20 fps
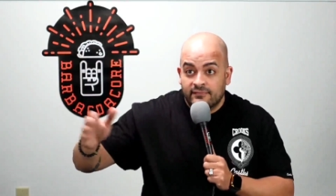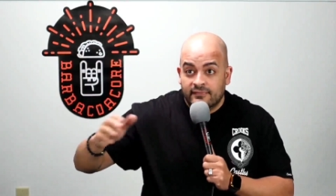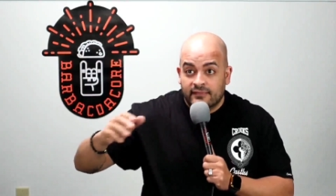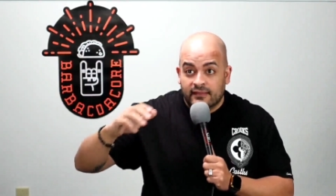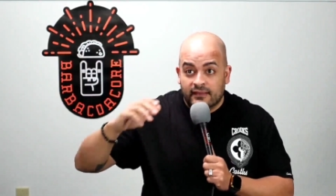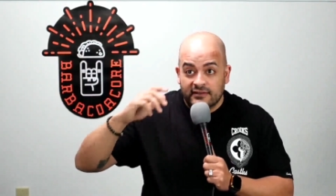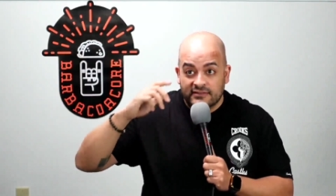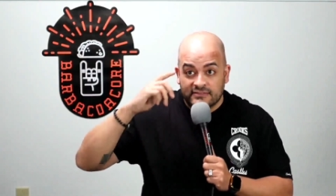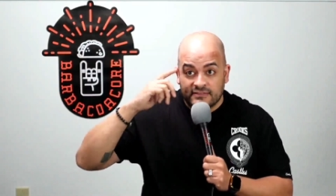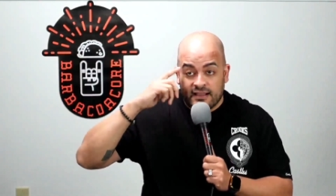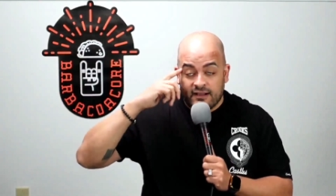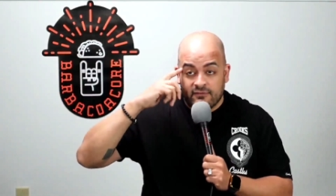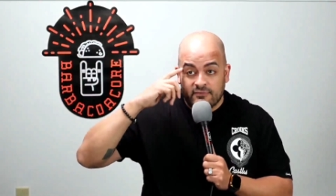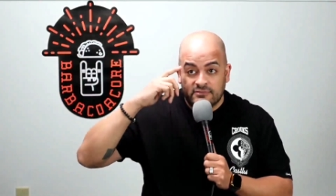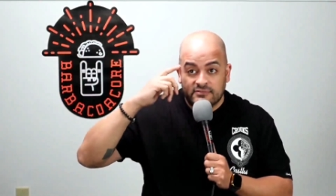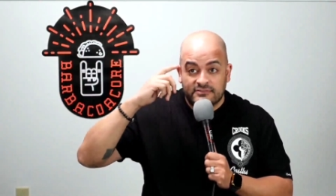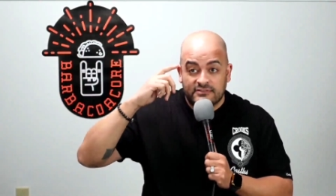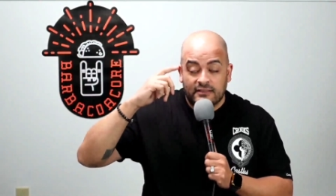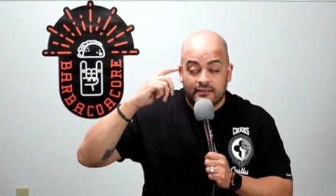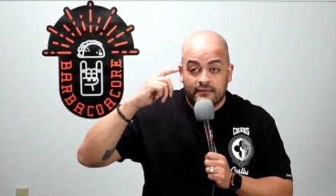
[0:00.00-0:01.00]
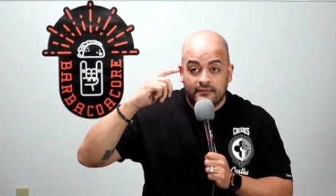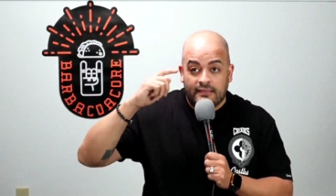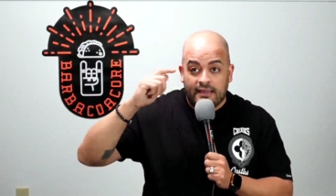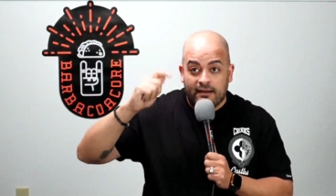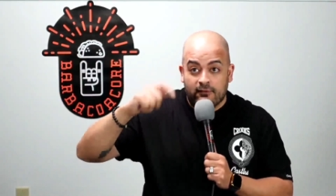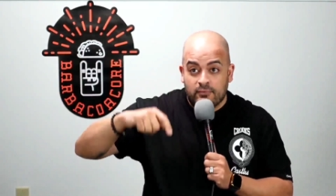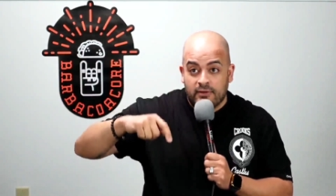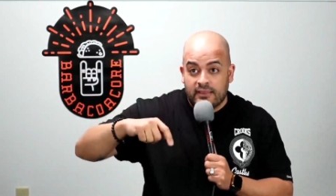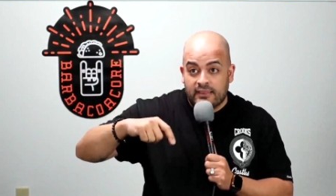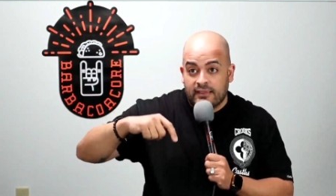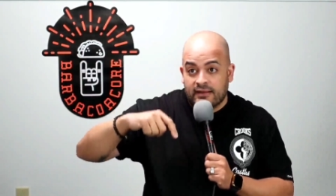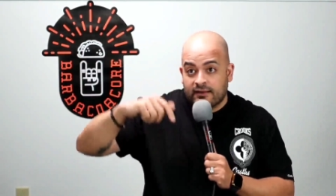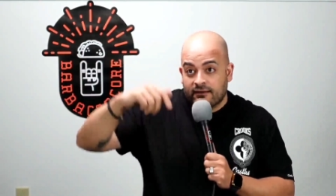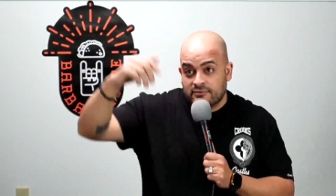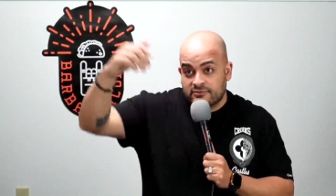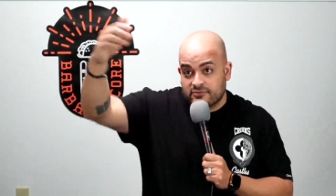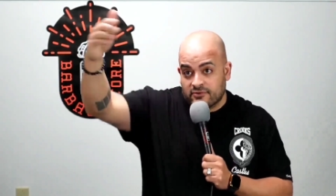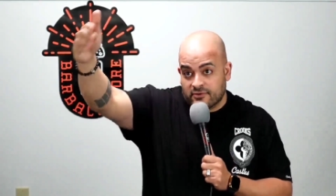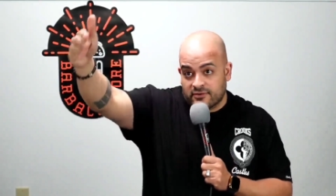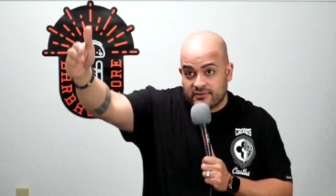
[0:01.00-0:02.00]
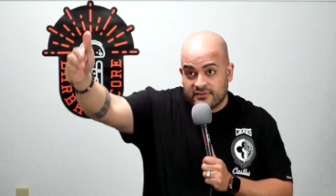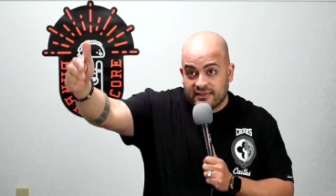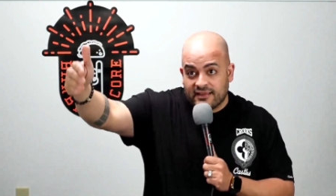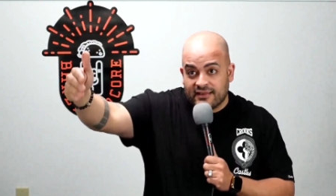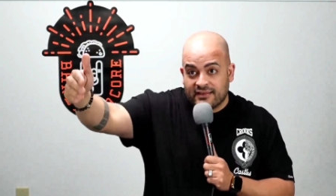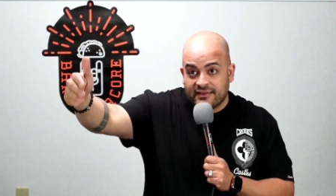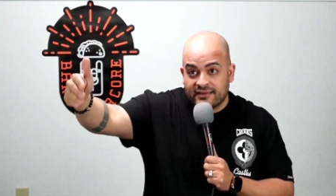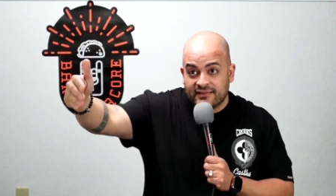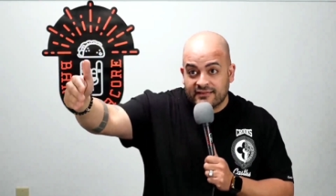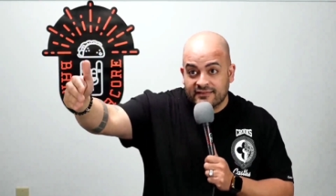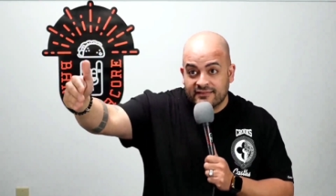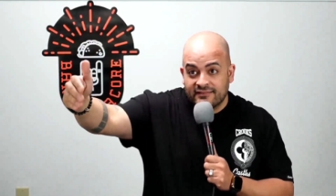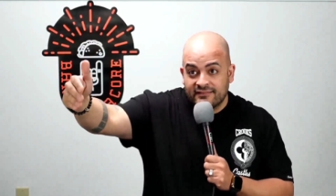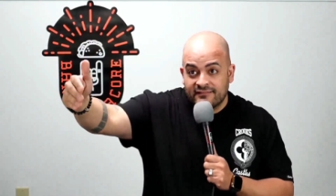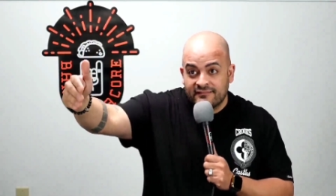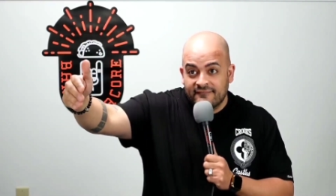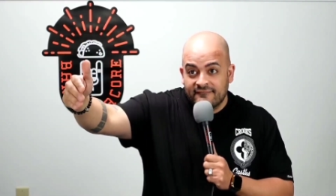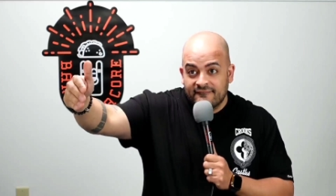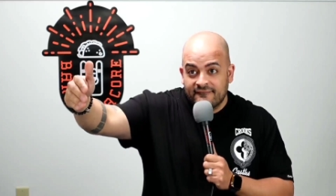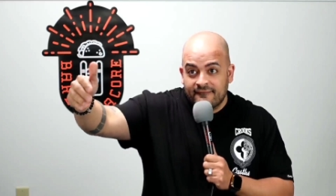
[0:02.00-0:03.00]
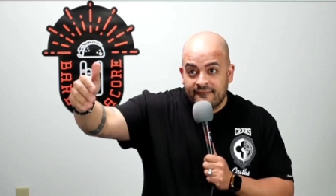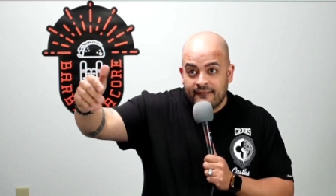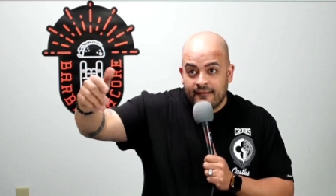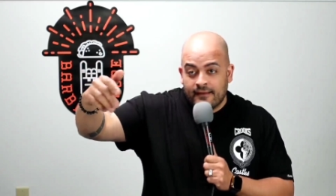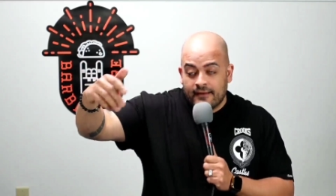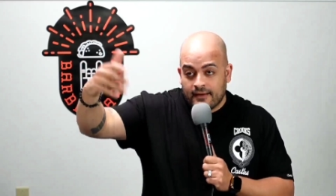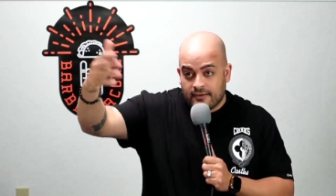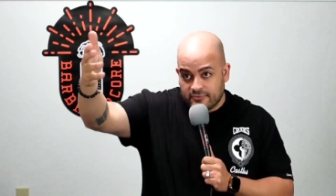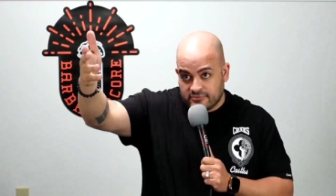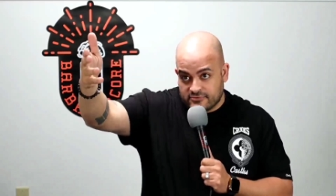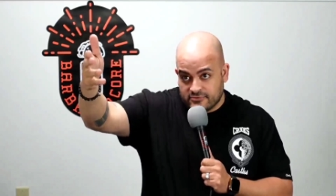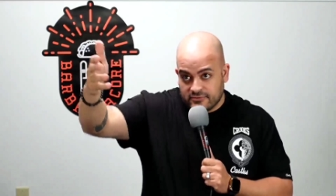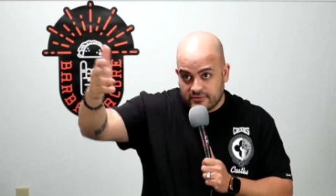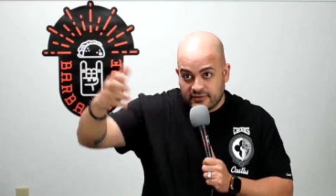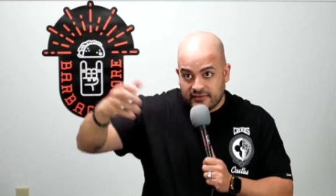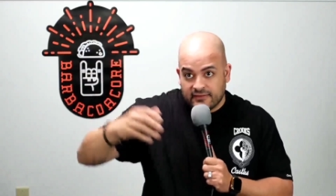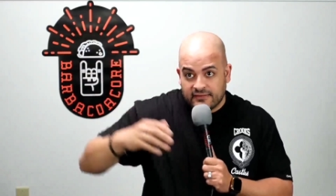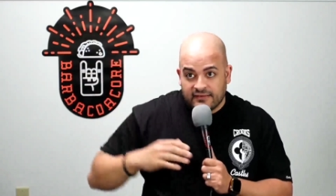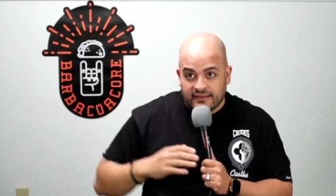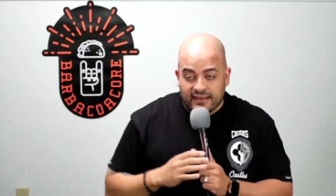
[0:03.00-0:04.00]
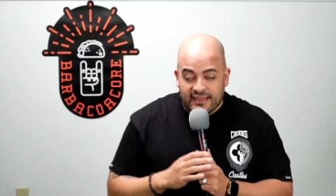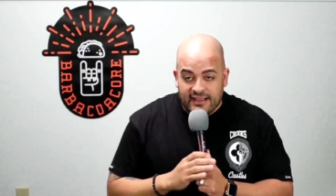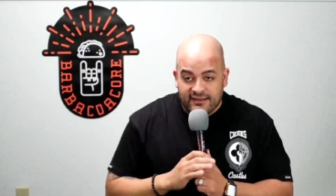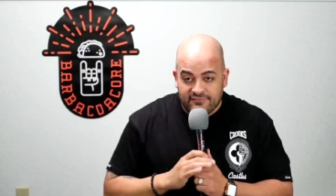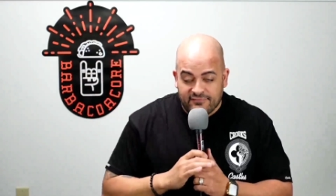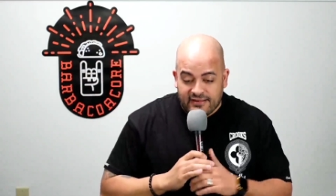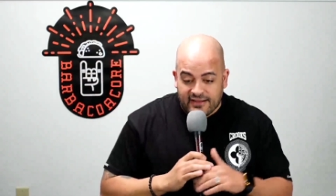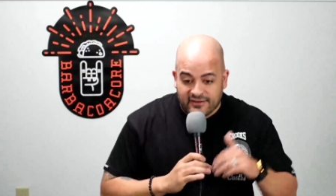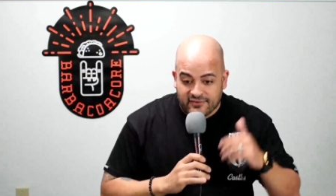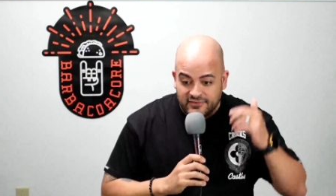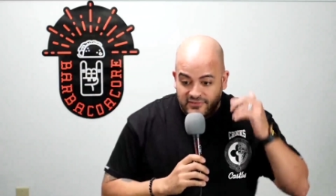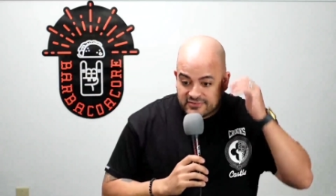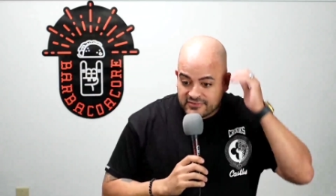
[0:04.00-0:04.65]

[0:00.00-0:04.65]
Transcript: because I was that weekend I was going to LA and I was doing the Laugh Factory.